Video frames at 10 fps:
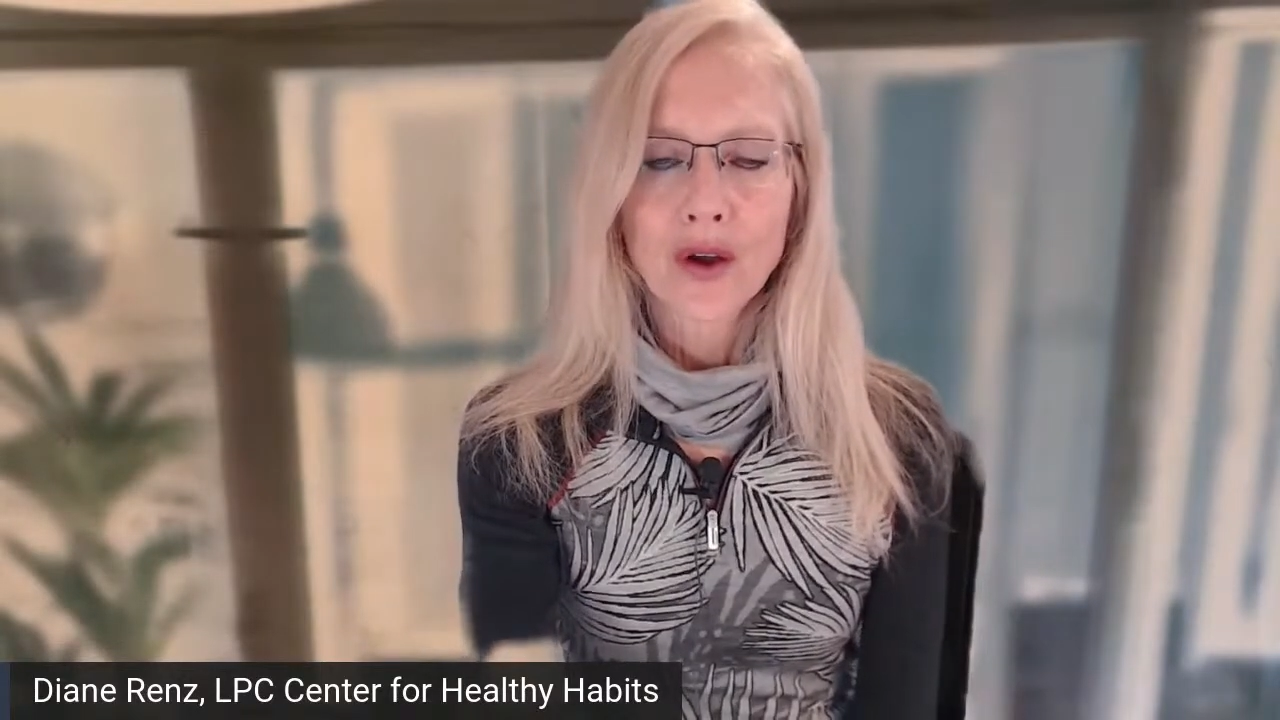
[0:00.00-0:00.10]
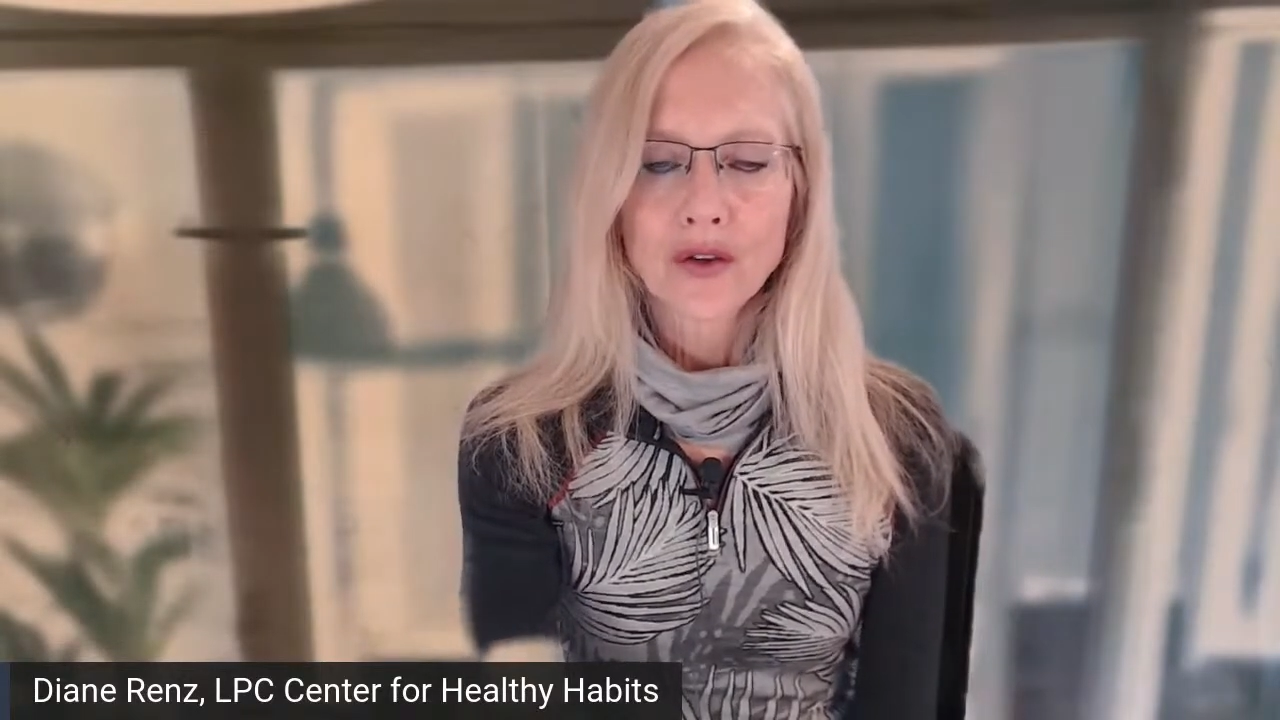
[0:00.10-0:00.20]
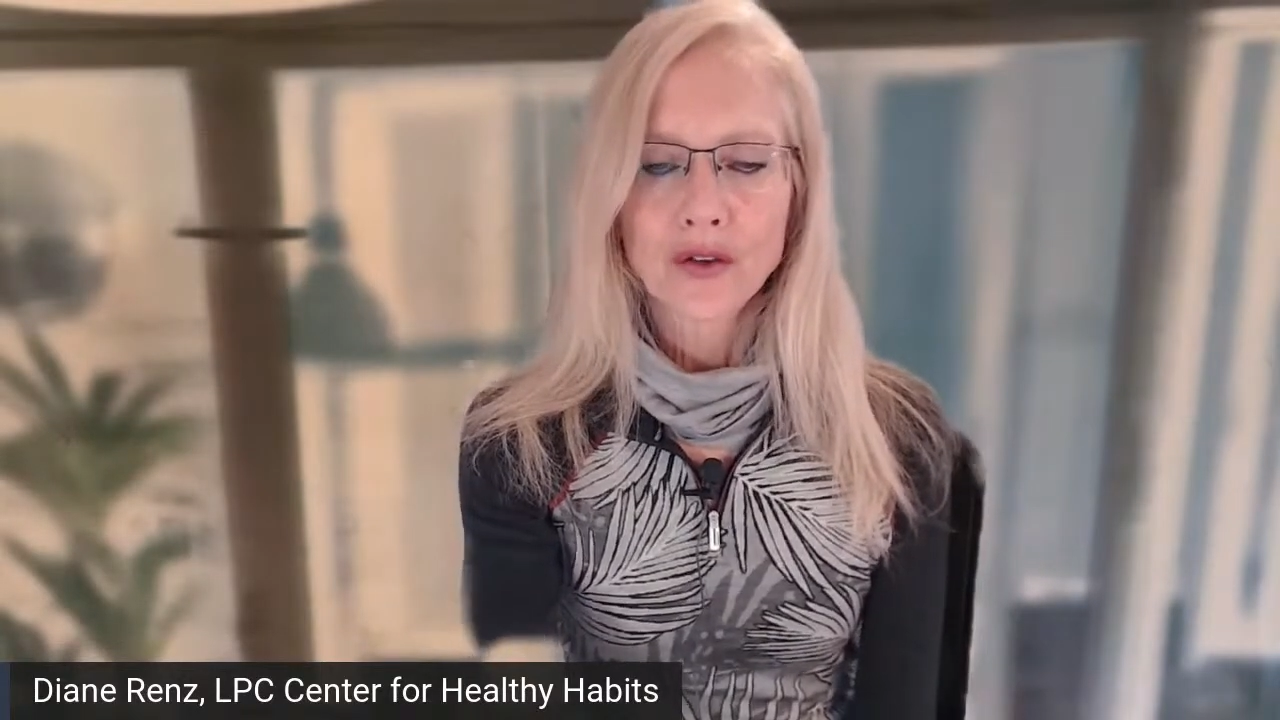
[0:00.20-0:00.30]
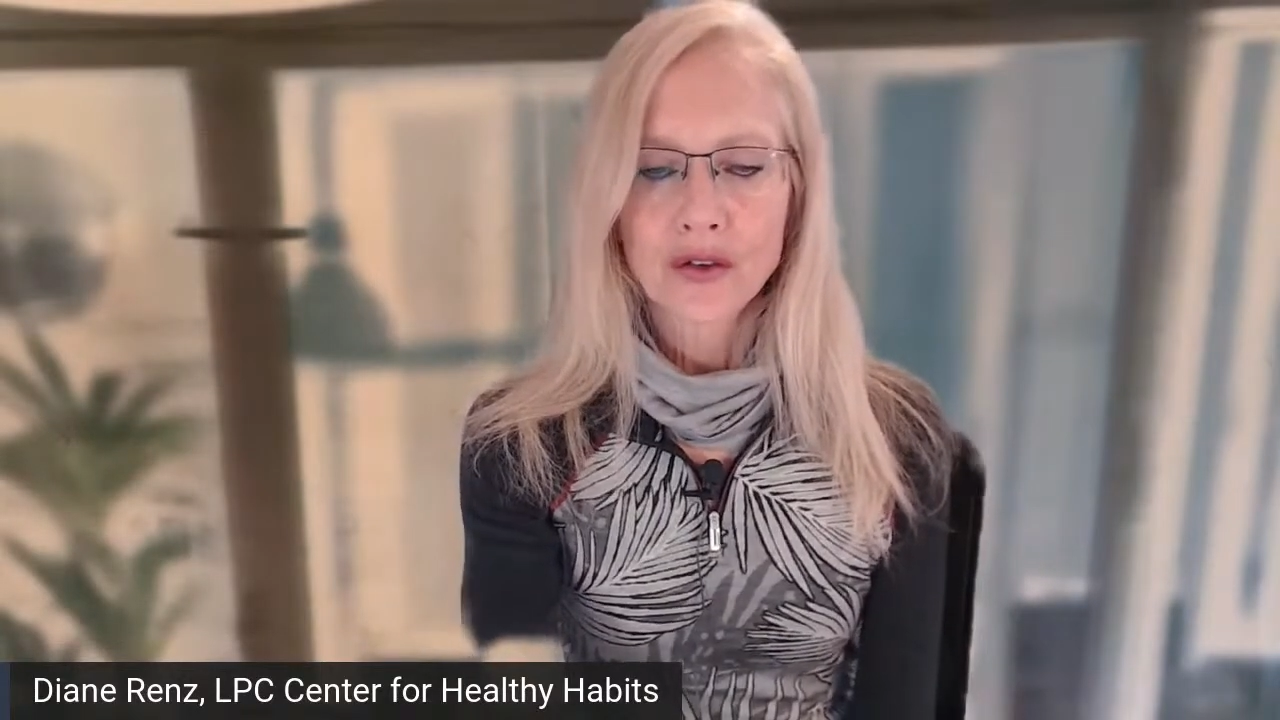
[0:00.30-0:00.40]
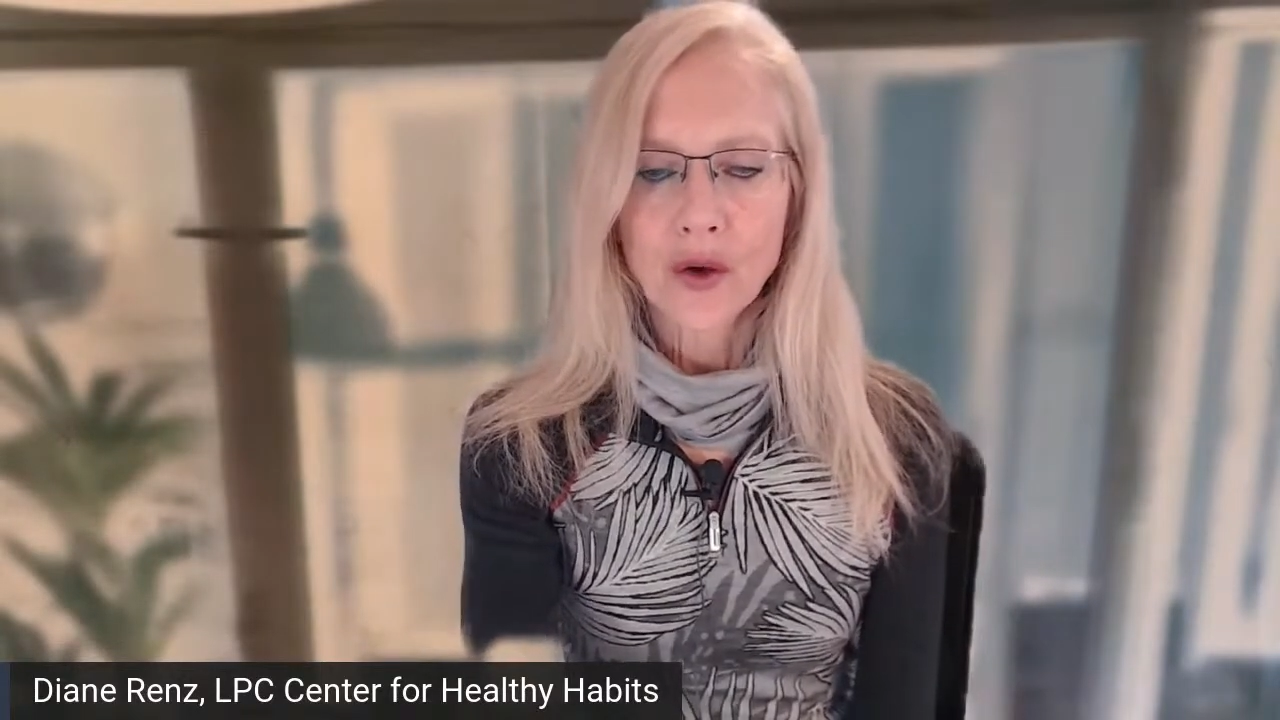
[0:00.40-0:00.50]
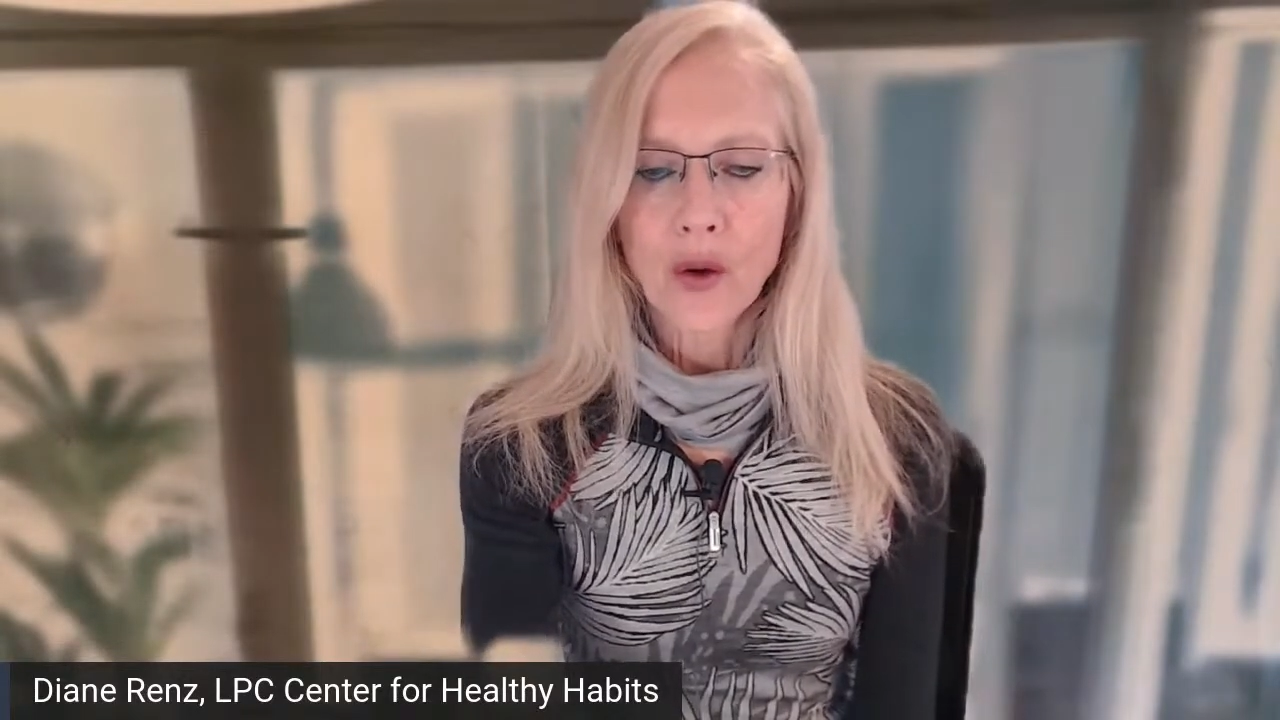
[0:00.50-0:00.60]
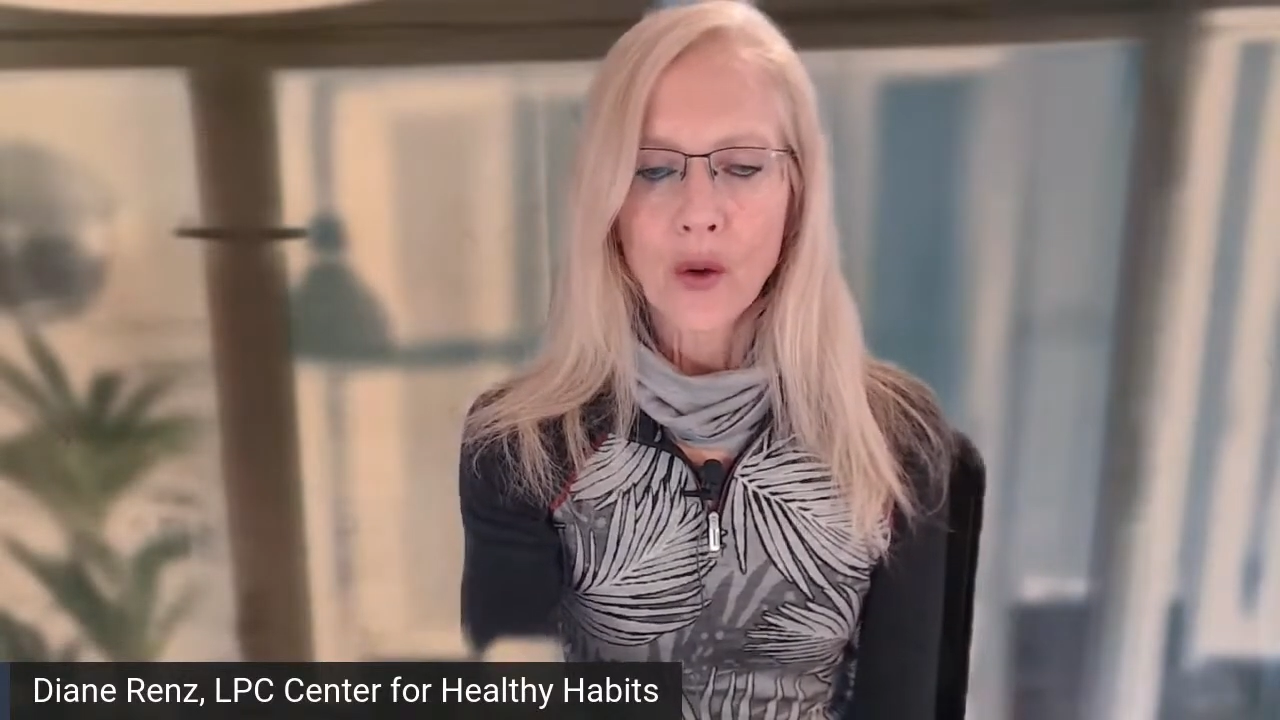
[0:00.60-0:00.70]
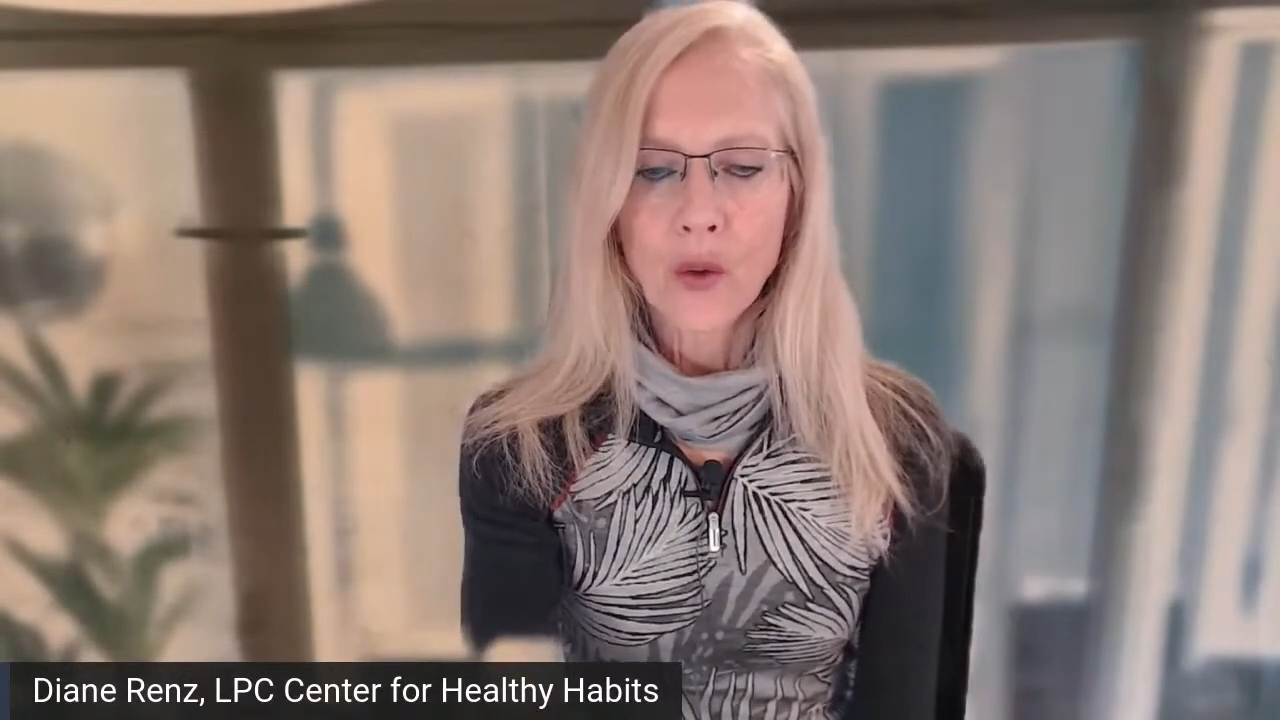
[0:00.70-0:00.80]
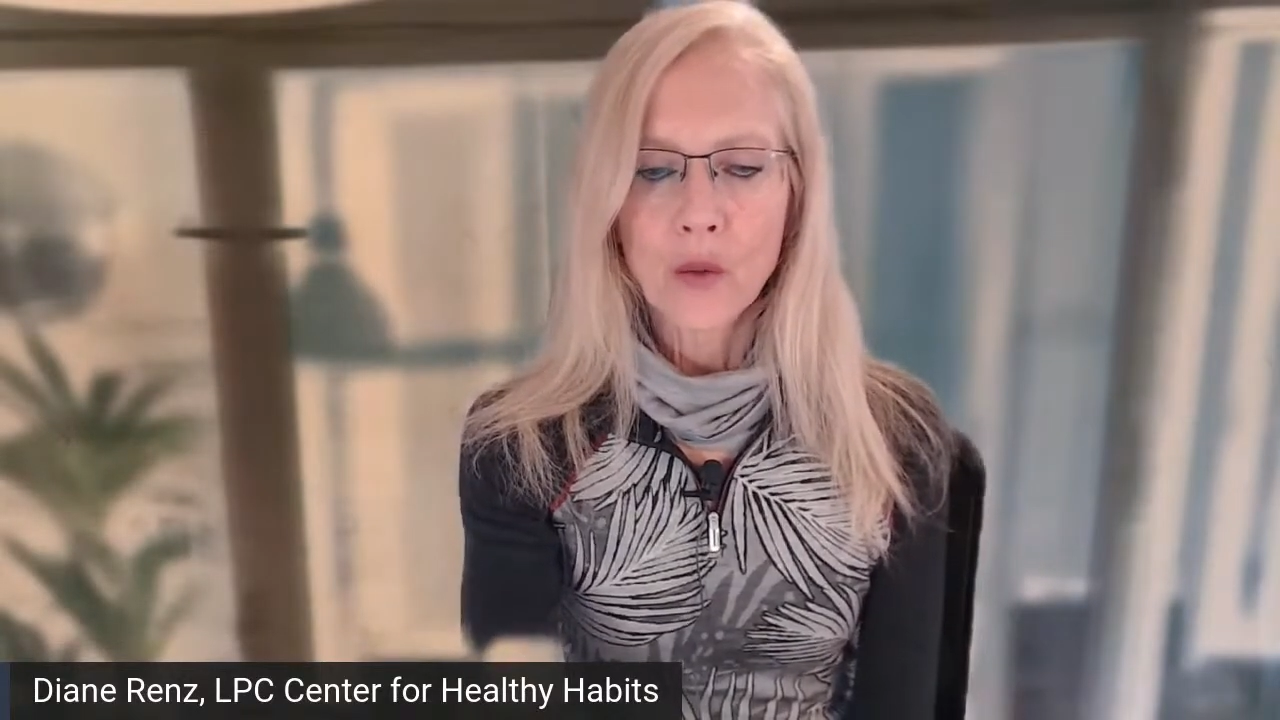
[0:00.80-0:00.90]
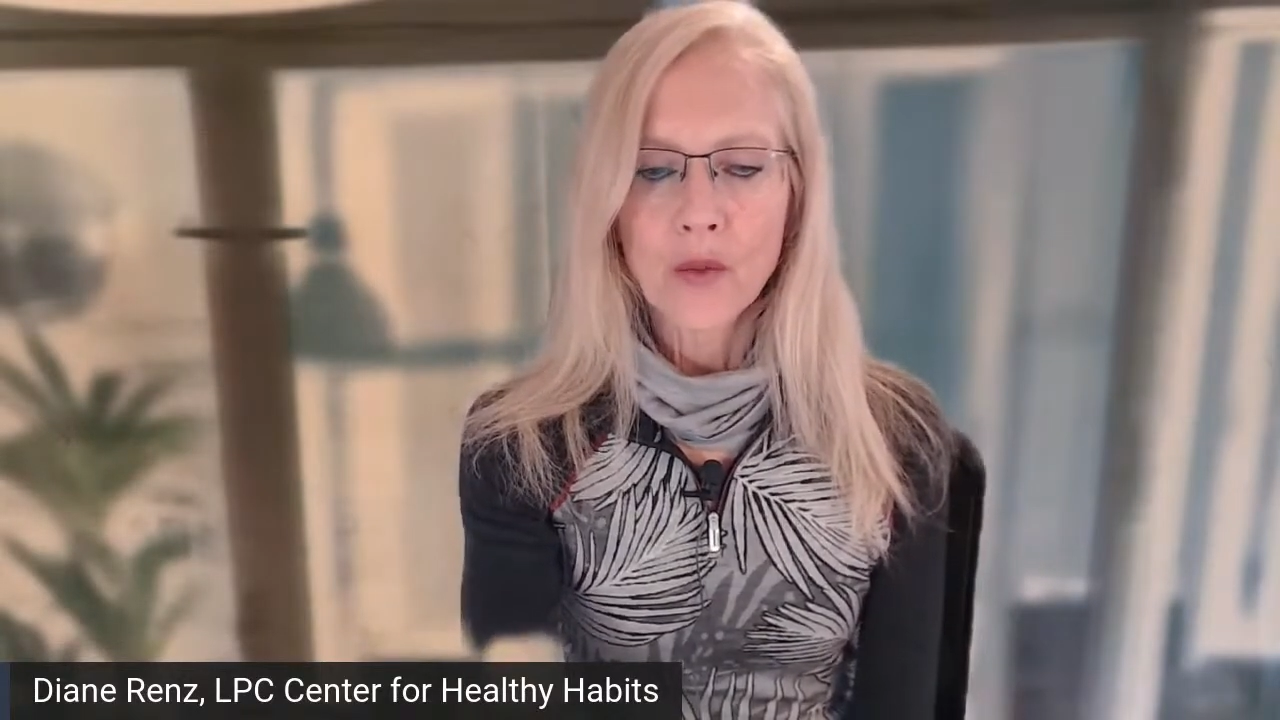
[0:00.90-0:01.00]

so